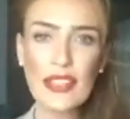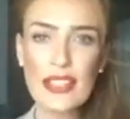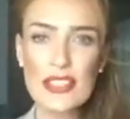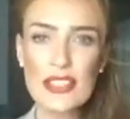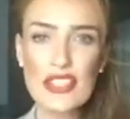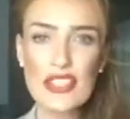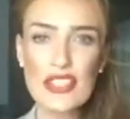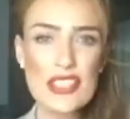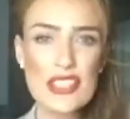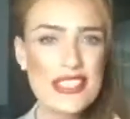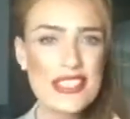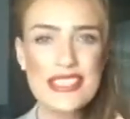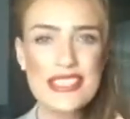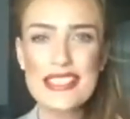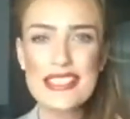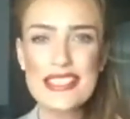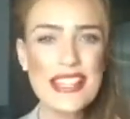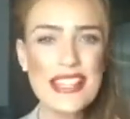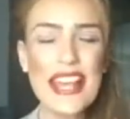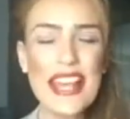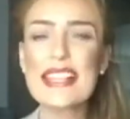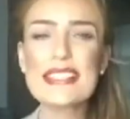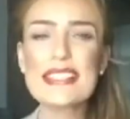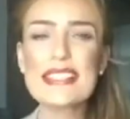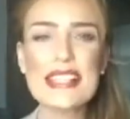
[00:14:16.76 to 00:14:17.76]
just
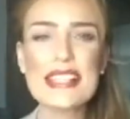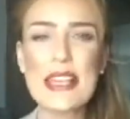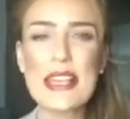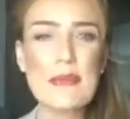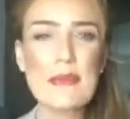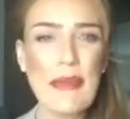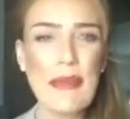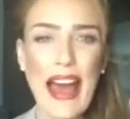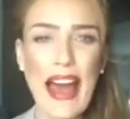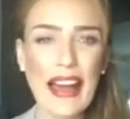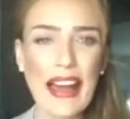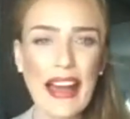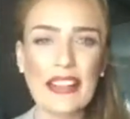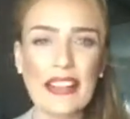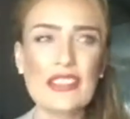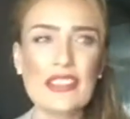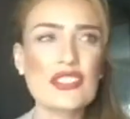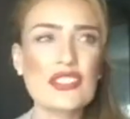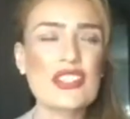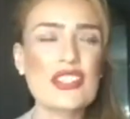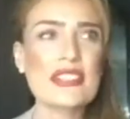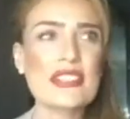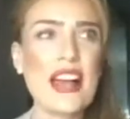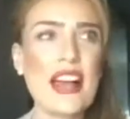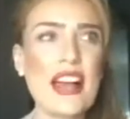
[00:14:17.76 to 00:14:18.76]
take a seat back and
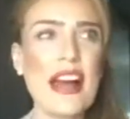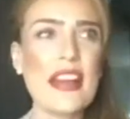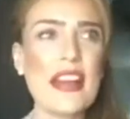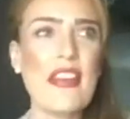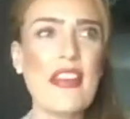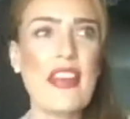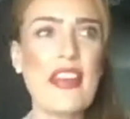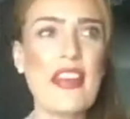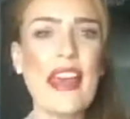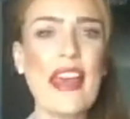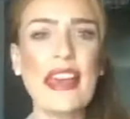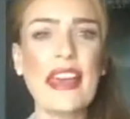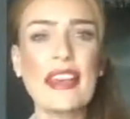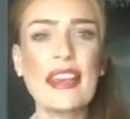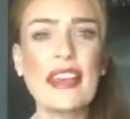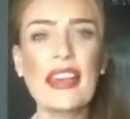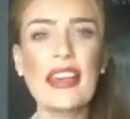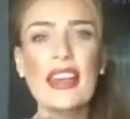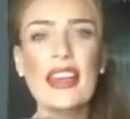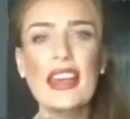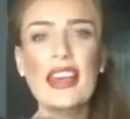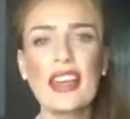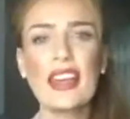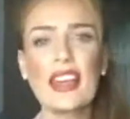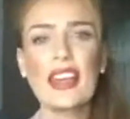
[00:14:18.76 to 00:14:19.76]
just kind of think,
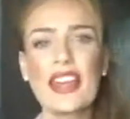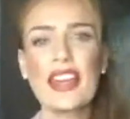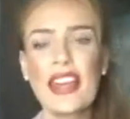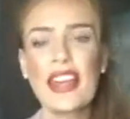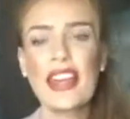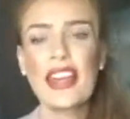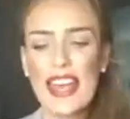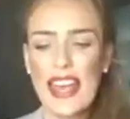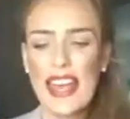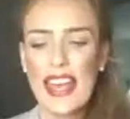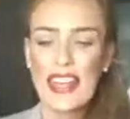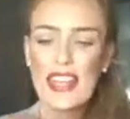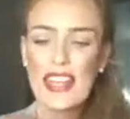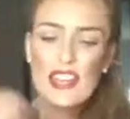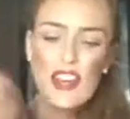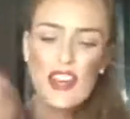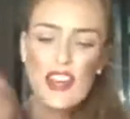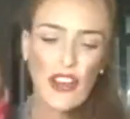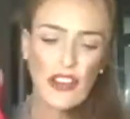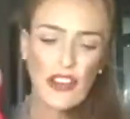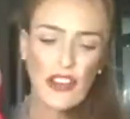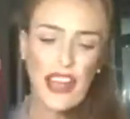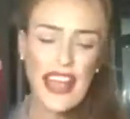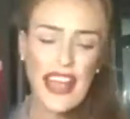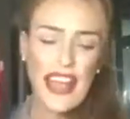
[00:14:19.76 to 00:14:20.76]
you know,
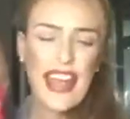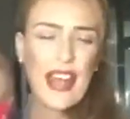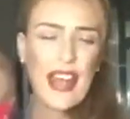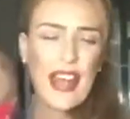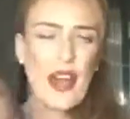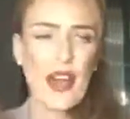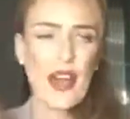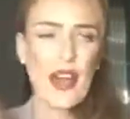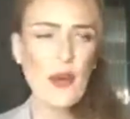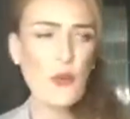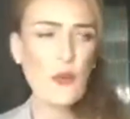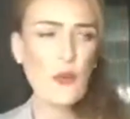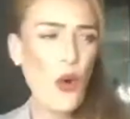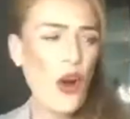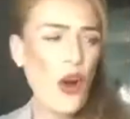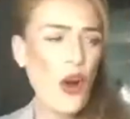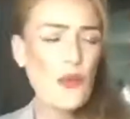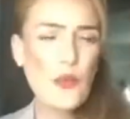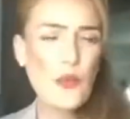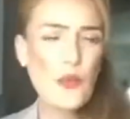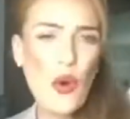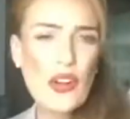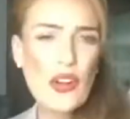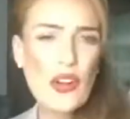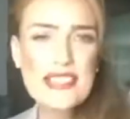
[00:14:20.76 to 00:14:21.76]

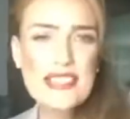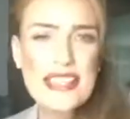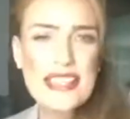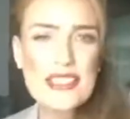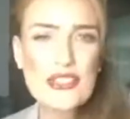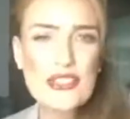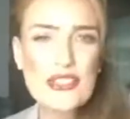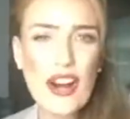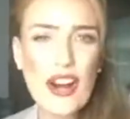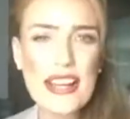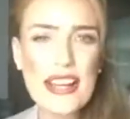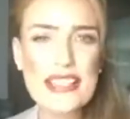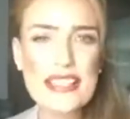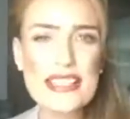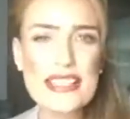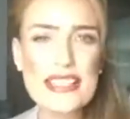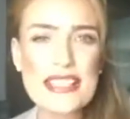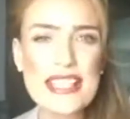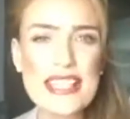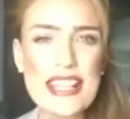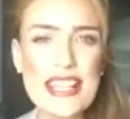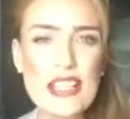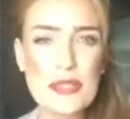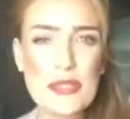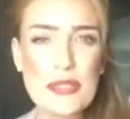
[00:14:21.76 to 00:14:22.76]
what's this trying to
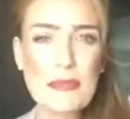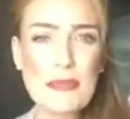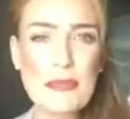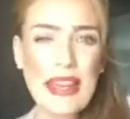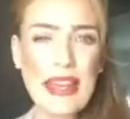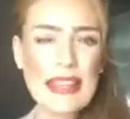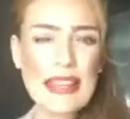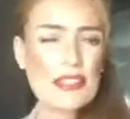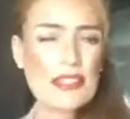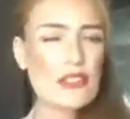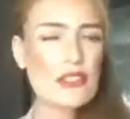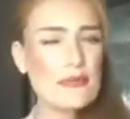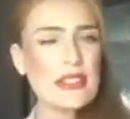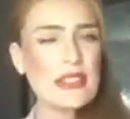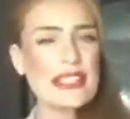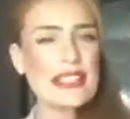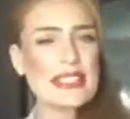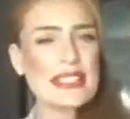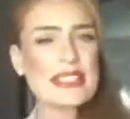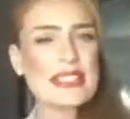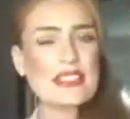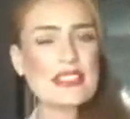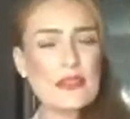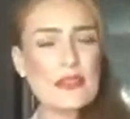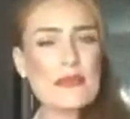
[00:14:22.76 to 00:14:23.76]
teach me?
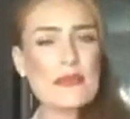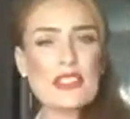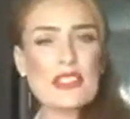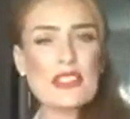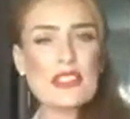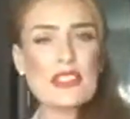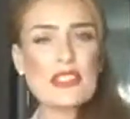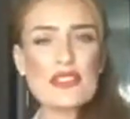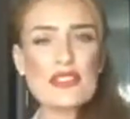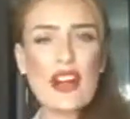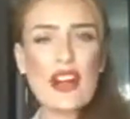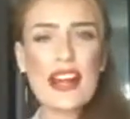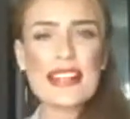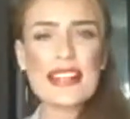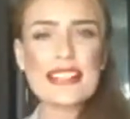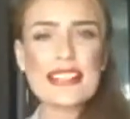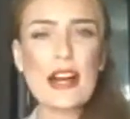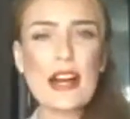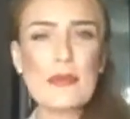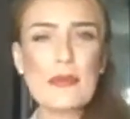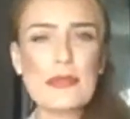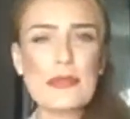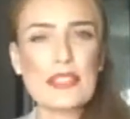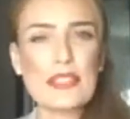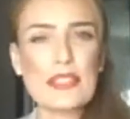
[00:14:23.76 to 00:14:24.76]
Something's trying to
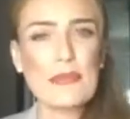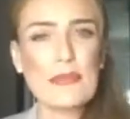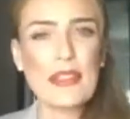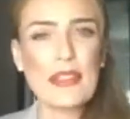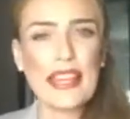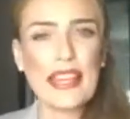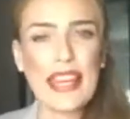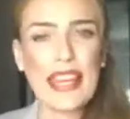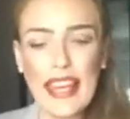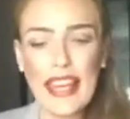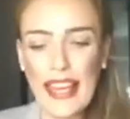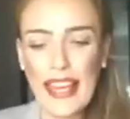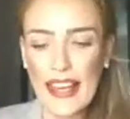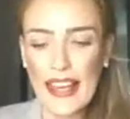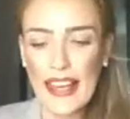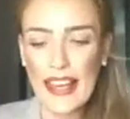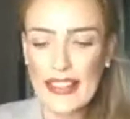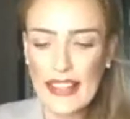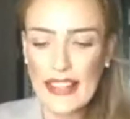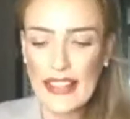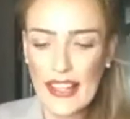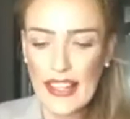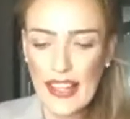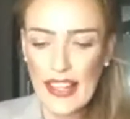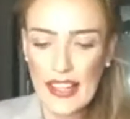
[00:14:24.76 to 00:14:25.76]
tell me something here.
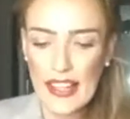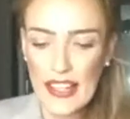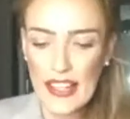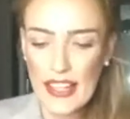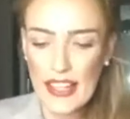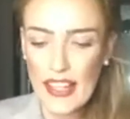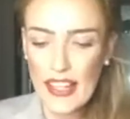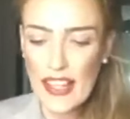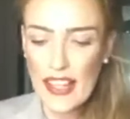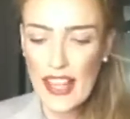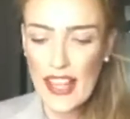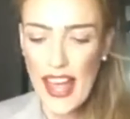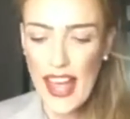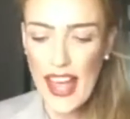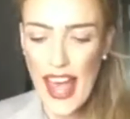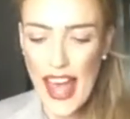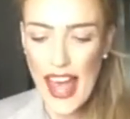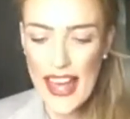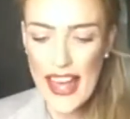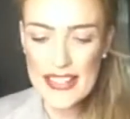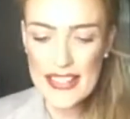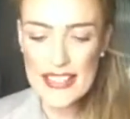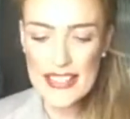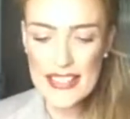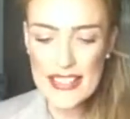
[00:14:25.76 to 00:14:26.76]

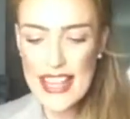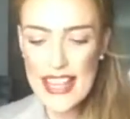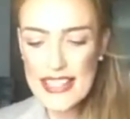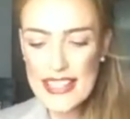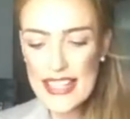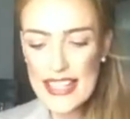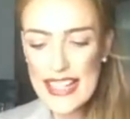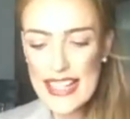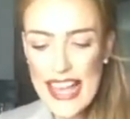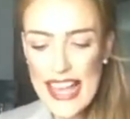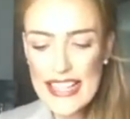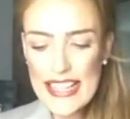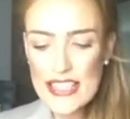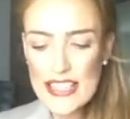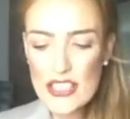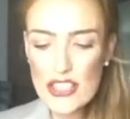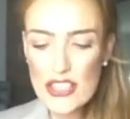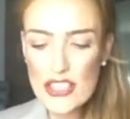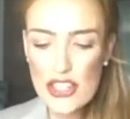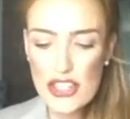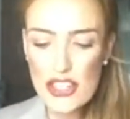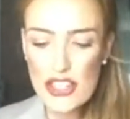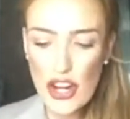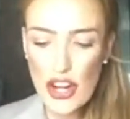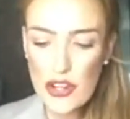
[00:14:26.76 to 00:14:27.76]
And it's a lesson to
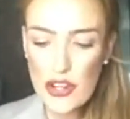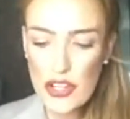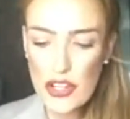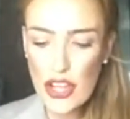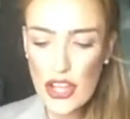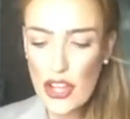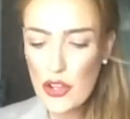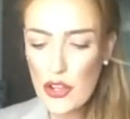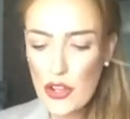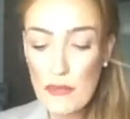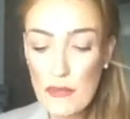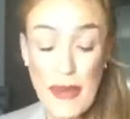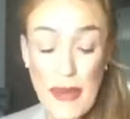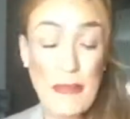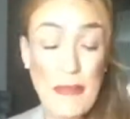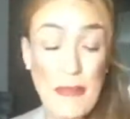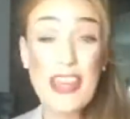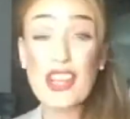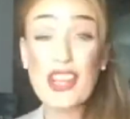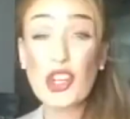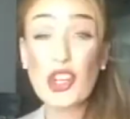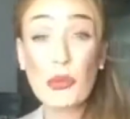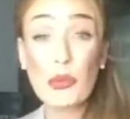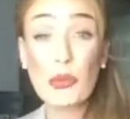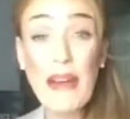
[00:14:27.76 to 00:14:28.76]
show you maybe a
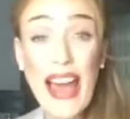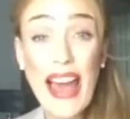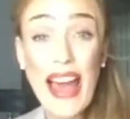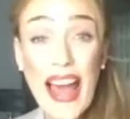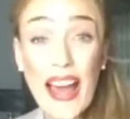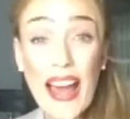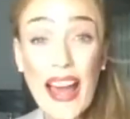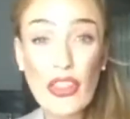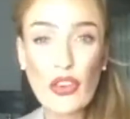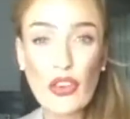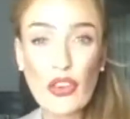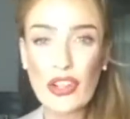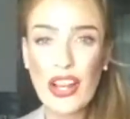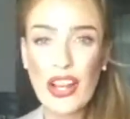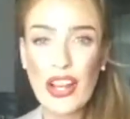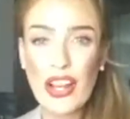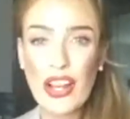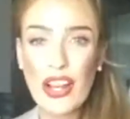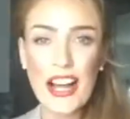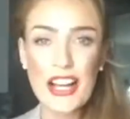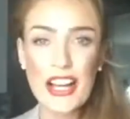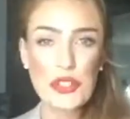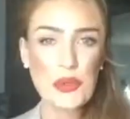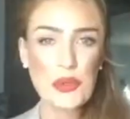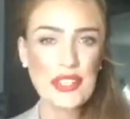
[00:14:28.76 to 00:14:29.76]
new path or
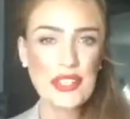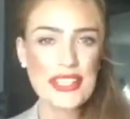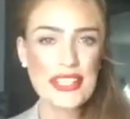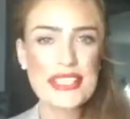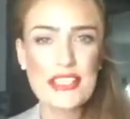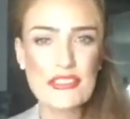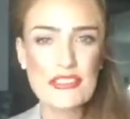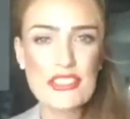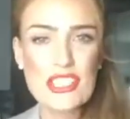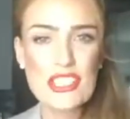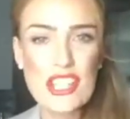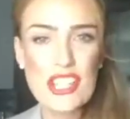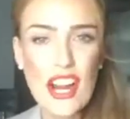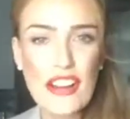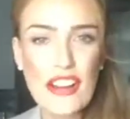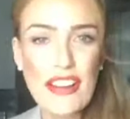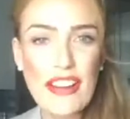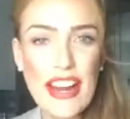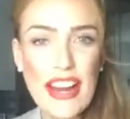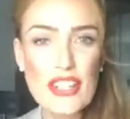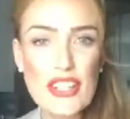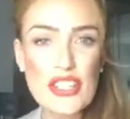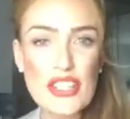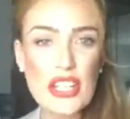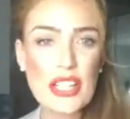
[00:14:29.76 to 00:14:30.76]
guide you in a different
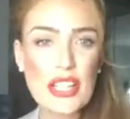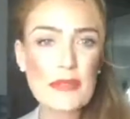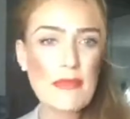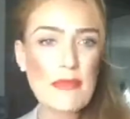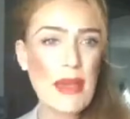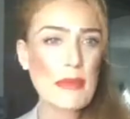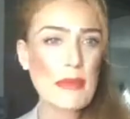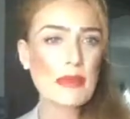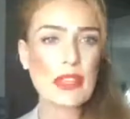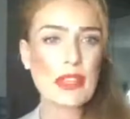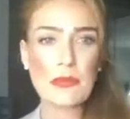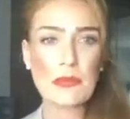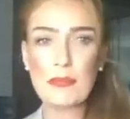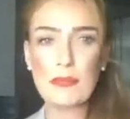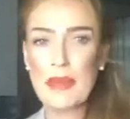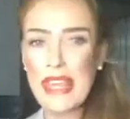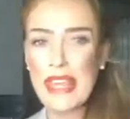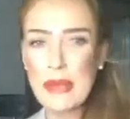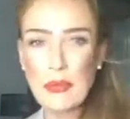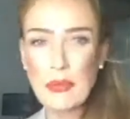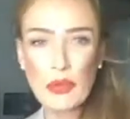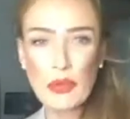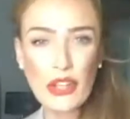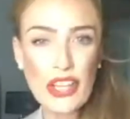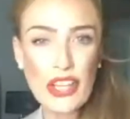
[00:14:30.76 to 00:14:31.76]
direction. Maybe the
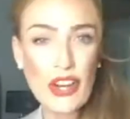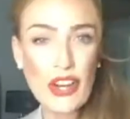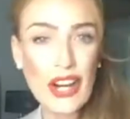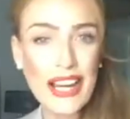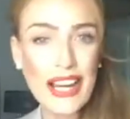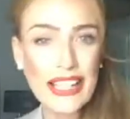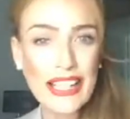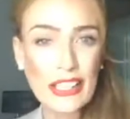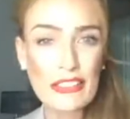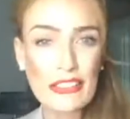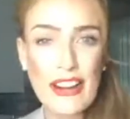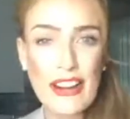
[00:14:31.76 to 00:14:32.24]
people that you're hanging around